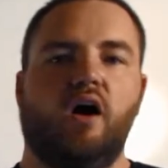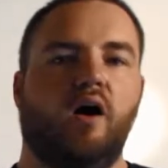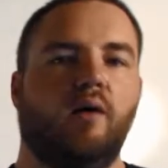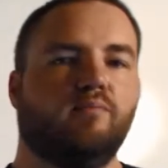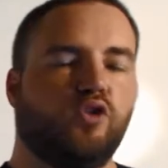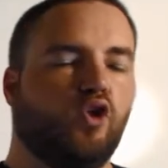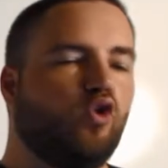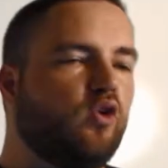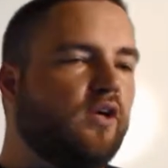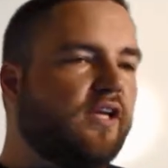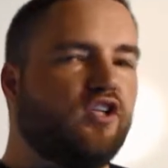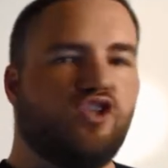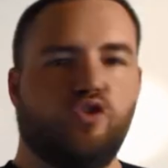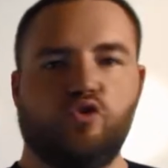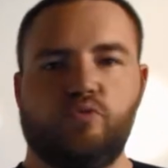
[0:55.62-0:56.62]
Little
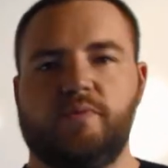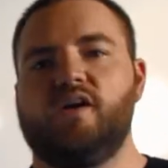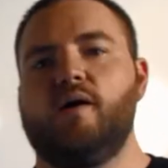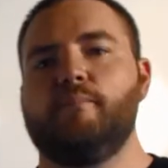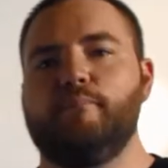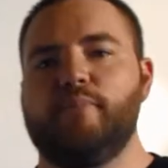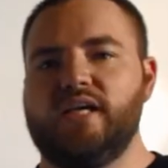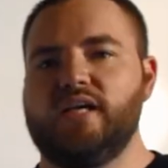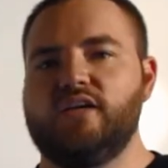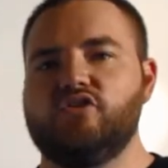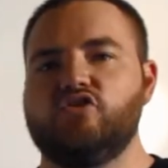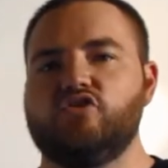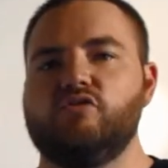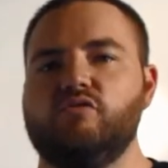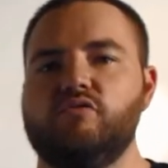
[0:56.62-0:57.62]
issues become big
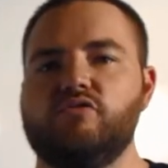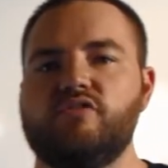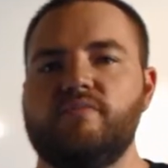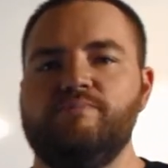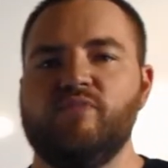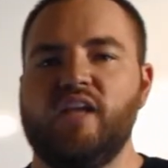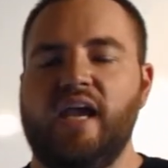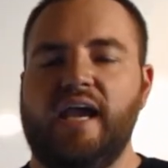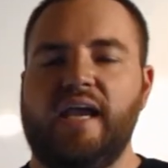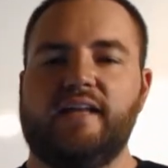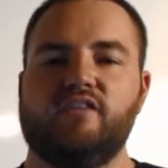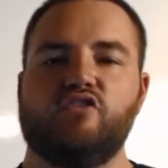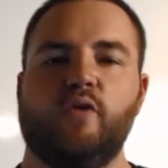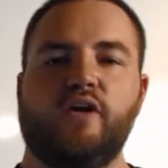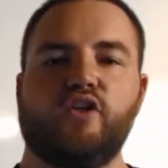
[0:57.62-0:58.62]
issues.
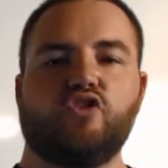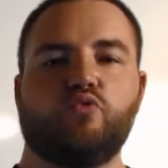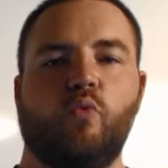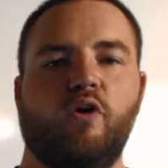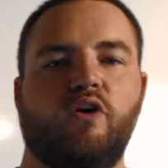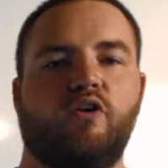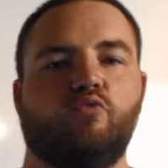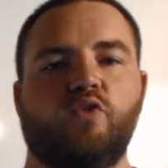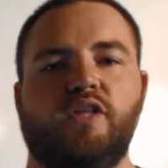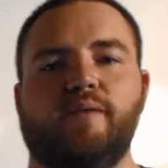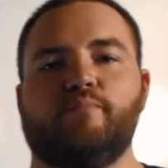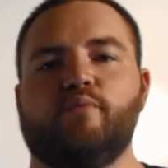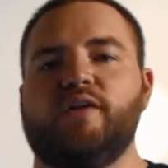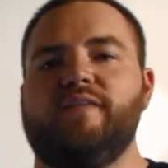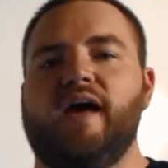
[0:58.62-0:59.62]
And so I just wanted to
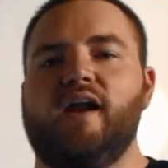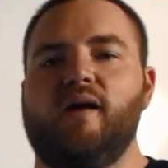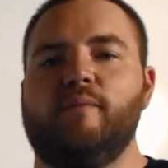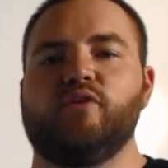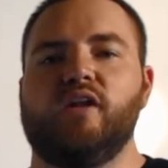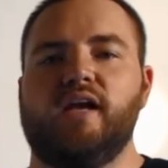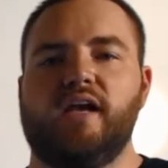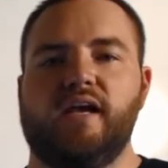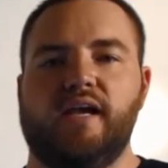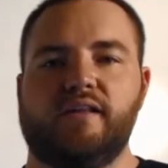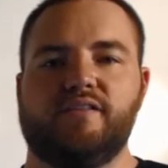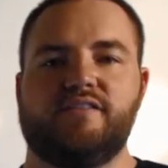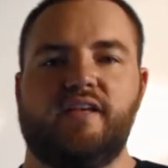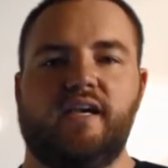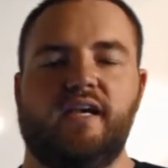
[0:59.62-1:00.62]
really bring that up today
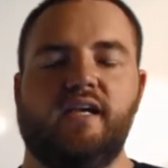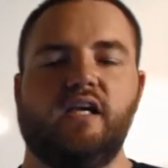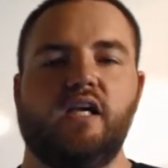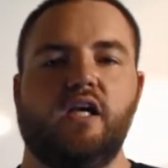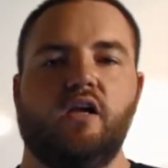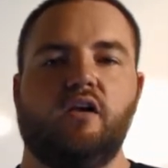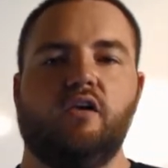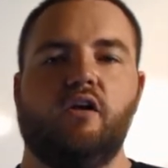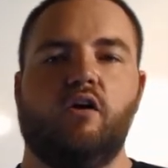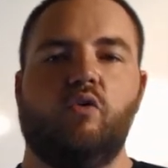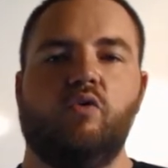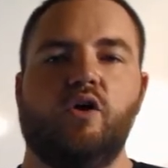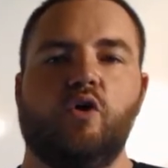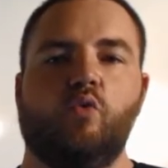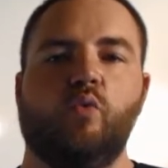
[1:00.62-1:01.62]
and say, you
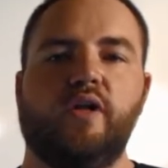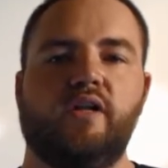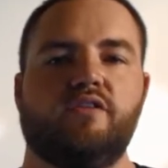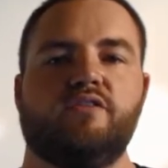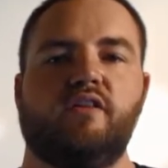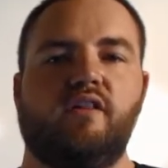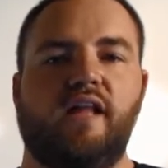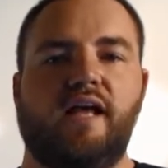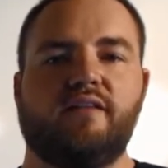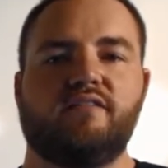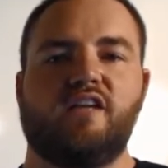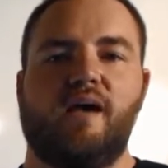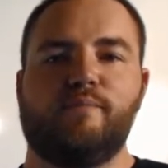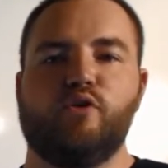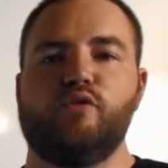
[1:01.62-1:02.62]
know, when is the
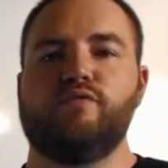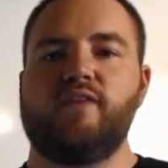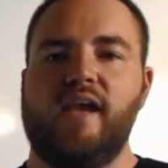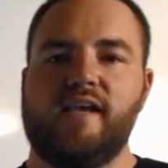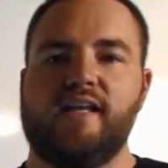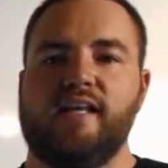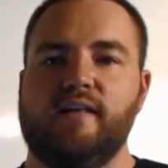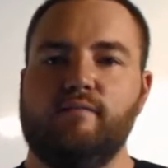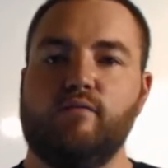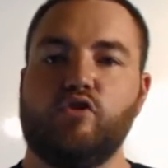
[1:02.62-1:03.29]
last time you've taken